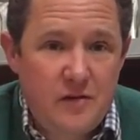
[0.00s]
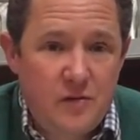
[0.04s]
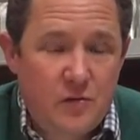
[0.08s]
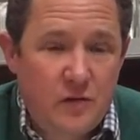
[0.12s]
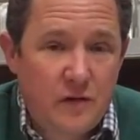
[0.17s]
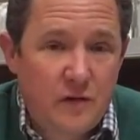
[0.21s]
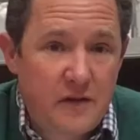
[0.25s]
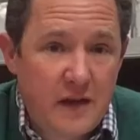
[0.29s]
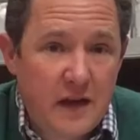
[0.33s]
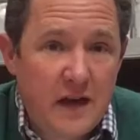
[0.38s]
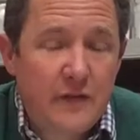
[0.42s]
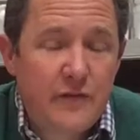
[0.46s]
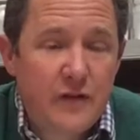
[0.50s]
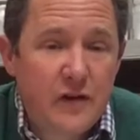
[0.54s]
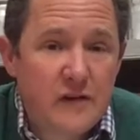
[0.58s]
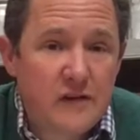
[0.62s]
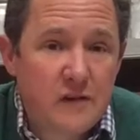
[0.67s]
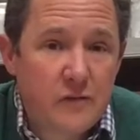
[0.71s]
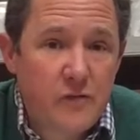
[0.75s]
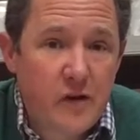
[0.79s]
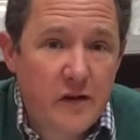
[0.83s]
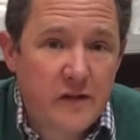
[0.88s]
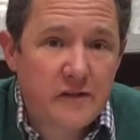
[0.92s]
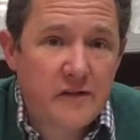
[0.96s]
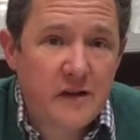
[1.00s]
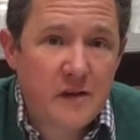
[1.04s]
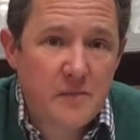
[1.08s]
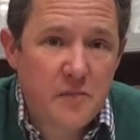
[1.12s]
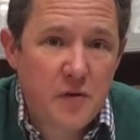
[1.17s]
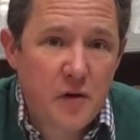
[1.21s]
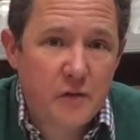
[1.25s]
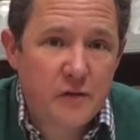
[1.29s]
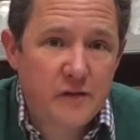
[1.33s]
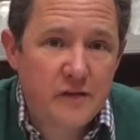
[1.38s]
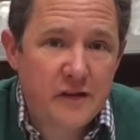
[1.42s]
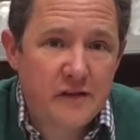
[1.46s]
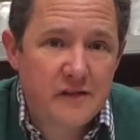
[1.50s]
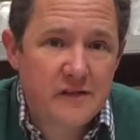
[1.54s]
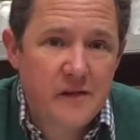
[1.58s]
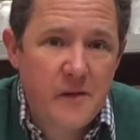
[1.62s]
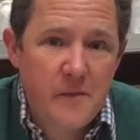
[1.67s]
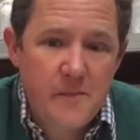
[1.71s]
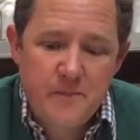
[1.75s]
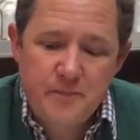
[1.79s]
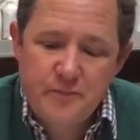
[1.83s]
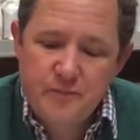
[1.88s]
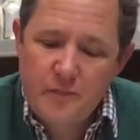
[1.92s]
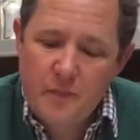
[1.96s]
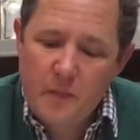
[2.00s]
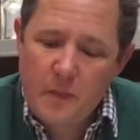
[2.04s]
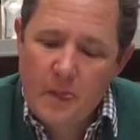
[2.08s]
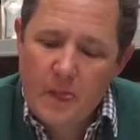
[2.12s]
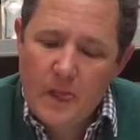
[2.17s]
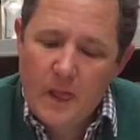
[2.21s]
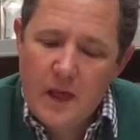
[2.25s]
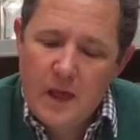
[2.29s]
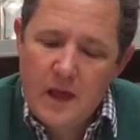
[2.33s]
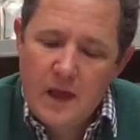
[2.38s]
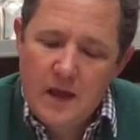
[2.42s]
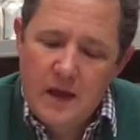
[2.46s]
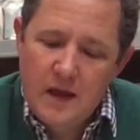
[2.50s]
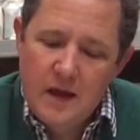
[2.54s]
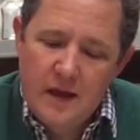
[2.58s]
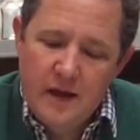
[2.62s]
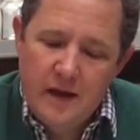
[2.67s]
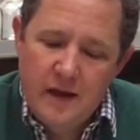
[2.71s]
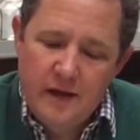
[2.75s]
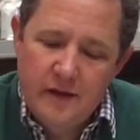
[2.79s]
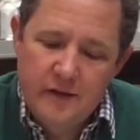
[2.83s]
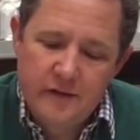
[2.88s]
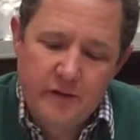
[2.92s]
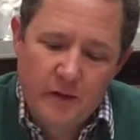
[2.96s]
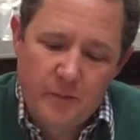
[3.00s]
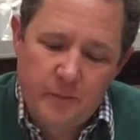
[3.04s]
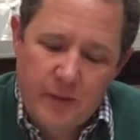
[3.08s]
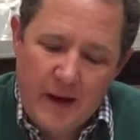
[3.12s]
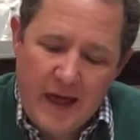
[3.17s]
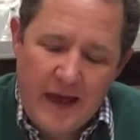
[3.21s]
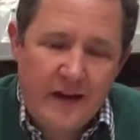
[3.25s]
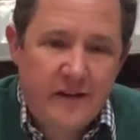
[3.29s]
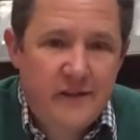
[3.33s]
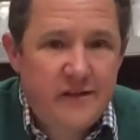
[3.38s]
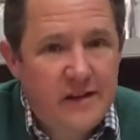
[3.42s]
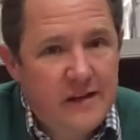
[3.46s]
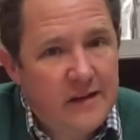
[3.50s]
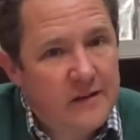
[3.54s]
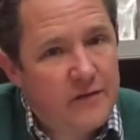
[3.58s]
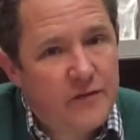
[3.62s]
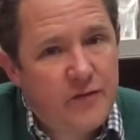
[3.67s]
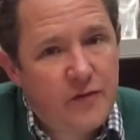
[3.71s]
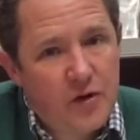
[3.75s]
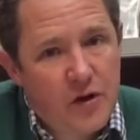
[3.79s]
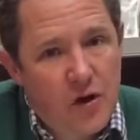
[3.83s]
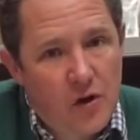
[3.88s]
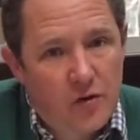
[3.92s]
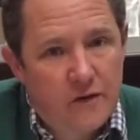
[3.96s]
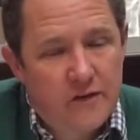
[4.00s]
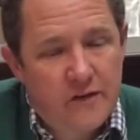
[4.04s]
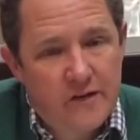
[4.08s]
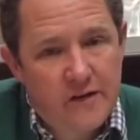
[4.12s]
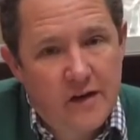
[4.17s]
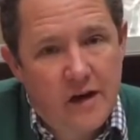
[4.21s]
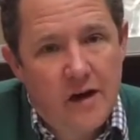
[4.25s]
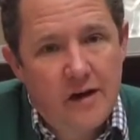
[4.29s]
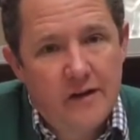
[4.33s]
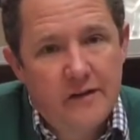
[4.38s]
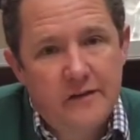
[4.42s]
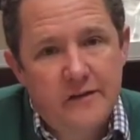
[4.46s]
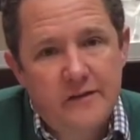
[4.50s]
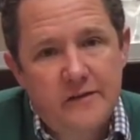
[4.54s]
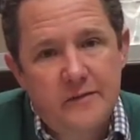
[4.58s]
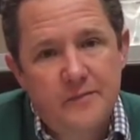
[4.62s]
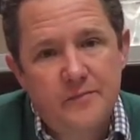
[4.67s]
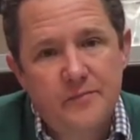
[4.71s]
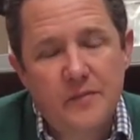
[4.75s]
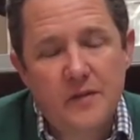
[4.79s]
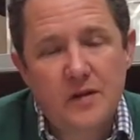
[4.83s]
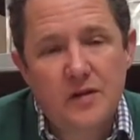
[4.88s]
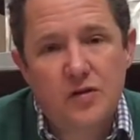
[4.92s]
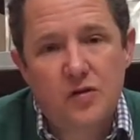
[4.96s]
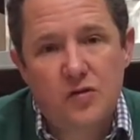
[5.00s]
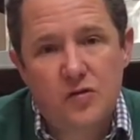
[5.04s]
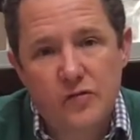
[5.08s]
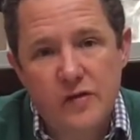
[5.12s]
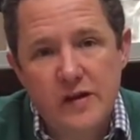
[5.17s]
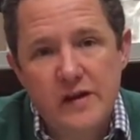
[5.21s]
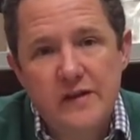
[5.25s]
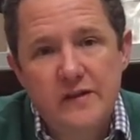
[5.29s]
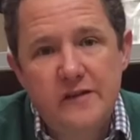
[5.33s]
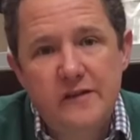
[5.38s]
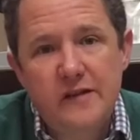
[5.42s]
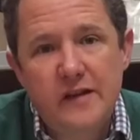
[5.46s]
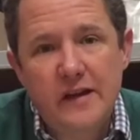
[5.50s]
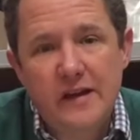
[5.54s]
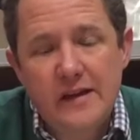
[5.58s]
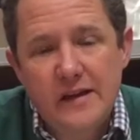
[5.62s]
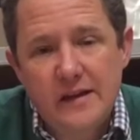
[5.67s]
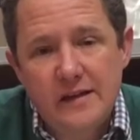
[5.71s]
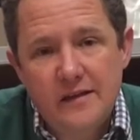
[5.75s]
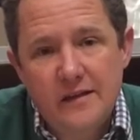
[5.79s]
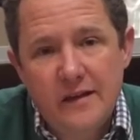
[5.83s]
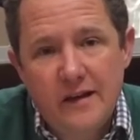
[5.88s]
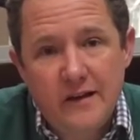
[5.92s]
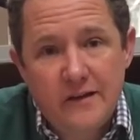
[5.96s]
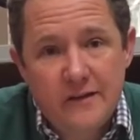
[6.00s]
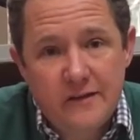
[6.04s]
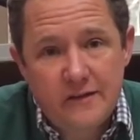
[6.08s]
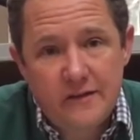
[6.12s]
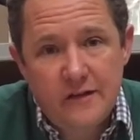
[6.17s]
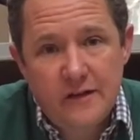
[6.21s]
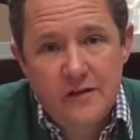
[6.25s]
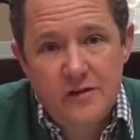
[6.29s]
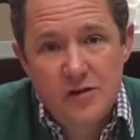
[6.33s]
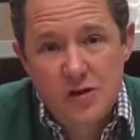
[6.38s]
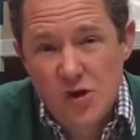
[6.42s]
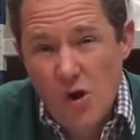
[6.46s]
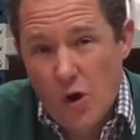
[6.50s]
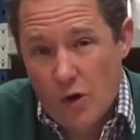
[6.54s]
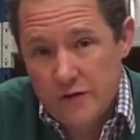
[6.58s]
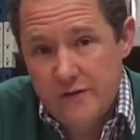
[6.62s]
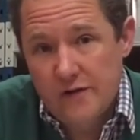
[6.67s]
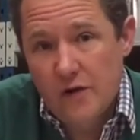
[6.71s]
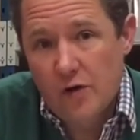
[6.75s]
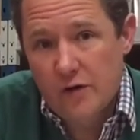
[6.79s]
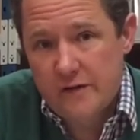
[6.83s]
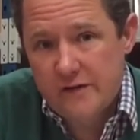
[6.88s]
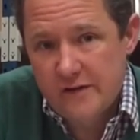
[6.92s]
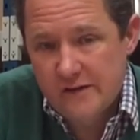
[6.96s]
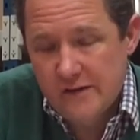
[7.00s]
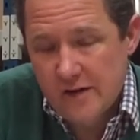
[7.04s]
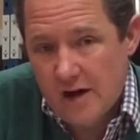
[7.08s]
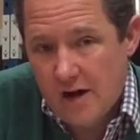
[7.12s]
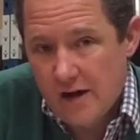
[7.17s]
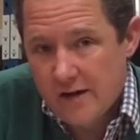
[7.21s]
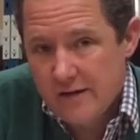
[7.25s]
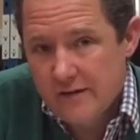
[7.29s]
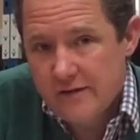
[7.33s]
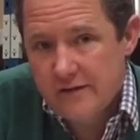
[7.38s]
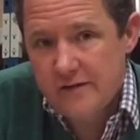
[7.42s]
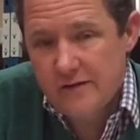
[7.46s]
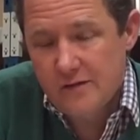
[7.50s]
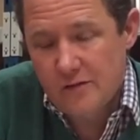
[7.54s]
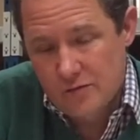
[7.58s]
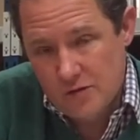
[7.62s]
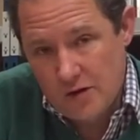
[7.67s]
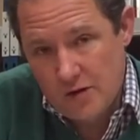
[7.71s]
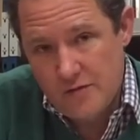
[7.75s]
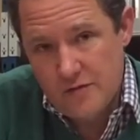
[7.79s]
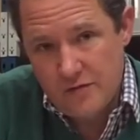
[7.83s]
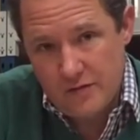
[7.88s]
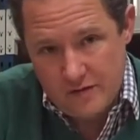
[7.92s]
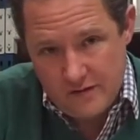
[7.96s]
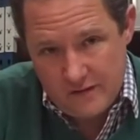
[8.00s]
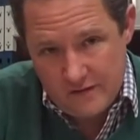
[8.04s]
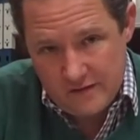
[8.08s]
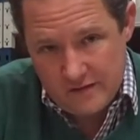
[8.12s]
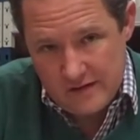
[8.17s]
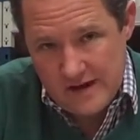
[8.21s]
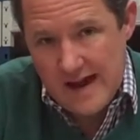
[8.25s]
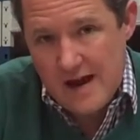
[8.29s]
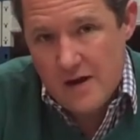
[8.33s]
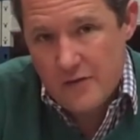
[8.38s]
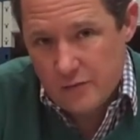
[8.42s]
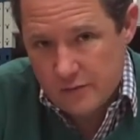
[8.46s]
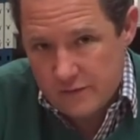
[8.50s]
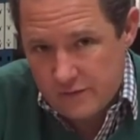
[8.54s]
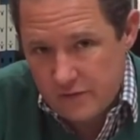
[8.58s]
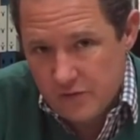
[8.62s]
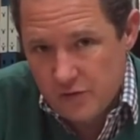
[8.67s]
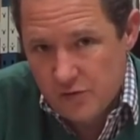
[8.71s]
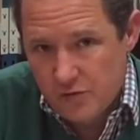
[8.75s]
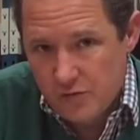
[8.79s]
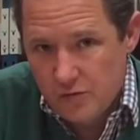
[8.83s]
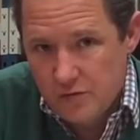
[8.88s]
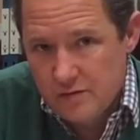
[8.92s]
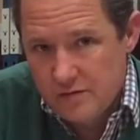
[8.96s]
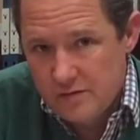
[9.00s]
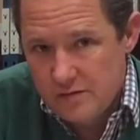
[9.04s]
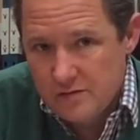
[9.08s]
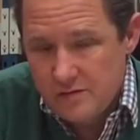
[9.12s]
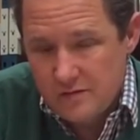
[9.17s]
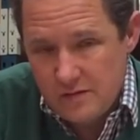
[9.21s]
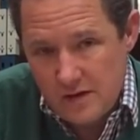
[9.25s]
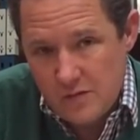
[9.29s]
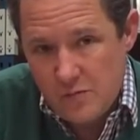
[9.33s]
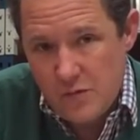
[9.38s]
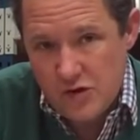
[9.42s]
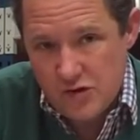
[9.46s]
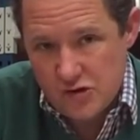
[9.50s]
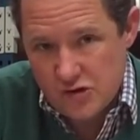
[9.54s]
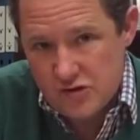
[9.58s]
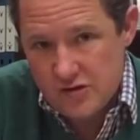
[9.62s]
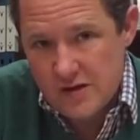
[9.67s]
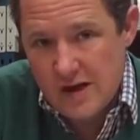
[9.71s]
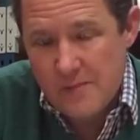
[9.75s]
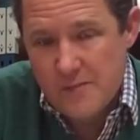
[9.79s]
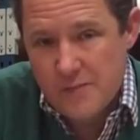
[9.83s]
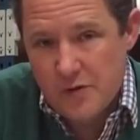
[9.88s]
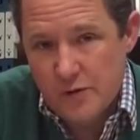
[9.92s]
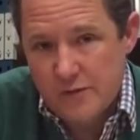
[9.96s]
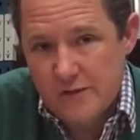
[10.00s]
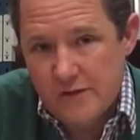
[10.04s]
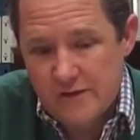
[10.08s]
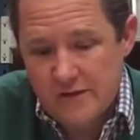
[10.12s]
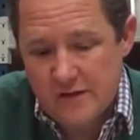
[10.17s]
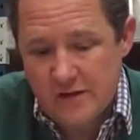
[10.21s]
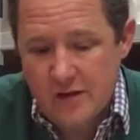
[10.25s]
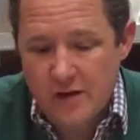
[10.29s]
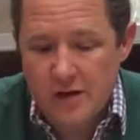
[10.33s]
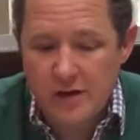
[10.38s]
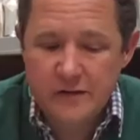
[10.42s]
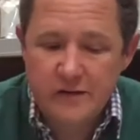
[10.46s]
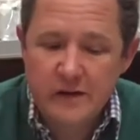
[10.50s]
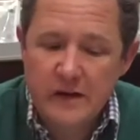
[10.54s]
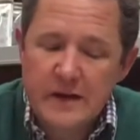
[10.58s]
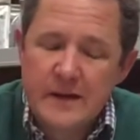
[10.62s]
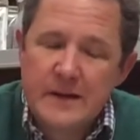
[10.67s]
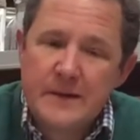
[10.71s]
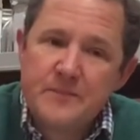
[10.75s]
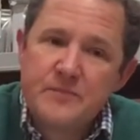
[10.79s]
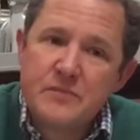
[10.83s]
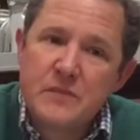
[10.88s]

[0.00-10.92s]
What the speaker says: you can think of it as a rusting process. So black tea is fully oxidized. Green tea is not oxidized, although there's an hour or two in which that process occurs.